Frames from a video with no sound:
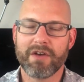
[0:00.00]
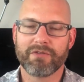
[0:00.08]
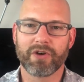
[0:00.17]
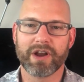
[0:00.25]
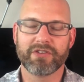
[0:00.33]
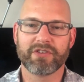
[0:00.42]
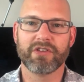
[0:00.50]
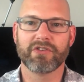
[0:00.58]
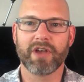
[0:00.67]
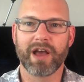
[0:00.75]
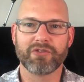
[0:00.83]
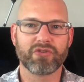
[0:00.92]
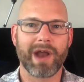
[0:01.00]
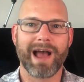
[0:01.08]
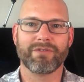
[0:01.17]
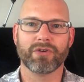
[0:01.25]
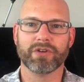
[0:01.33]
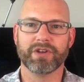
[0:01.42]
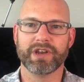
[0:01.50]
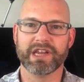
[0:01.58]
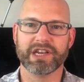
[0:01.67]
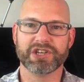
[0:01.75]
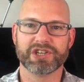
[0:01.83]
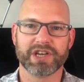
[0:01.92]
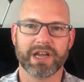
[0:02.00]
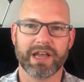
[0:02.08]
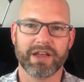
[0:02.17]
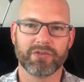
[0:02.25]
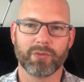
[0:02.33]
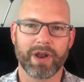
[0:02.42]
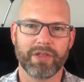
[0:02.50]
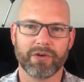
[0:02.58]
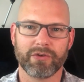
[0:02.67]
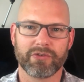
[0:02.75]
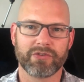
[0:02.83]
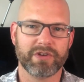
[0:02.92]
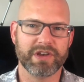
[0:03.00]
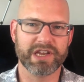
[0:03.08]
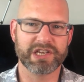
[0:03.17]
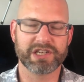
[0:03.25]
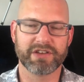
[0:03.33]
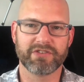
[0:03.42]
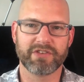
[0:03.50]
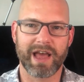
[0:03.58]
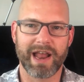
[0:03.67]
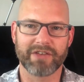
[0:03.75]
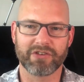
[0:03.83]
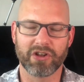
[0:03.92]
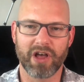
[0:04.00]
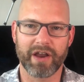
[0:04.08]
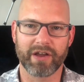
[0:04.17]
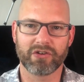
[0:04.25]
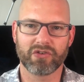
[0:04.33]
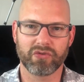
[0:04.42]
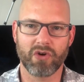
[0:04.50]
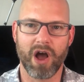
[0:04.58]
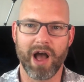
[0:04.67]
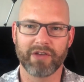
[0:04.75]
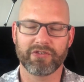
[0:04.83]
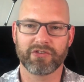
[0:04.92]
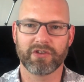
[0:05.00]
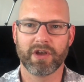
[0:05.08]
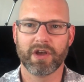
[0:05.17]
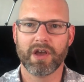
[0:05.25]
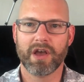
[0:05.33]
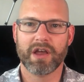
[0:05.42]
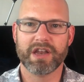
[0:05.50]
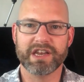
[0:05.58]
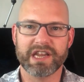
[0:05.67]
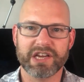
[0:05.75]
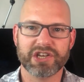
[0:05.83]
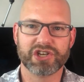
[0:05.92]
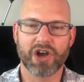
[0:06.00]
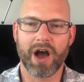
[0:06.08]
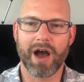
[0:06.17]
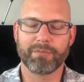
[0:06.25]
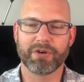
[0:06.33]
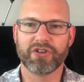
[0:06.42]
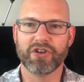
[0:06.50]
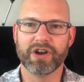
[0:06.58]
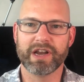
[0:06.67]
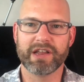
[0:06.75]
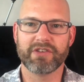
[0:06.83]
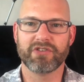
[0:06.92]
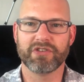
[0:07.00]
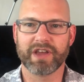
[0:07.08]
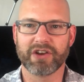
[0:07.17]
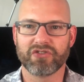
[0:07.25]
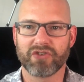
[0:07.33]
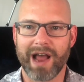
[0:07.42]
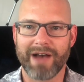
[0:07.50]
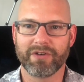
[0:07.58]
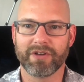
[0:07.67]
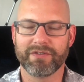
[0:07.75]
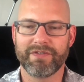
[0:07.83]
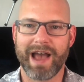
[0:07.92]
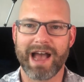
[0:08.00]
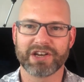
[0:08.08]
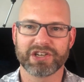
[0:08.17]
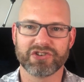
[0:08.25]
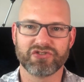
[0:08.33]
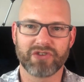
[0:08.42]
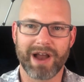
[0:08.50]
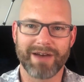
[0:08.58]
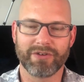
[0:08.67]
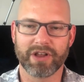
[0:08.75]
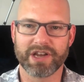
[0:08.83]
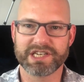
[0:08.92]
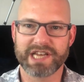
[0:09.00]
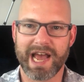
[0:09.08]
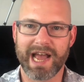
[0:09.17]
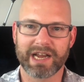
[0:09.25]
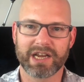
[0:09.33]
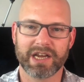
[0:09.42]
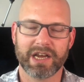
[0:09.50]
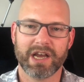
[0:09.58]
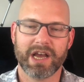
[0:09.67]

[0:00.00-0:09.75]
For instance, travel niche is one of those niches that has a lot of cross niche opportunities. You think travel and fashion, travel and tech,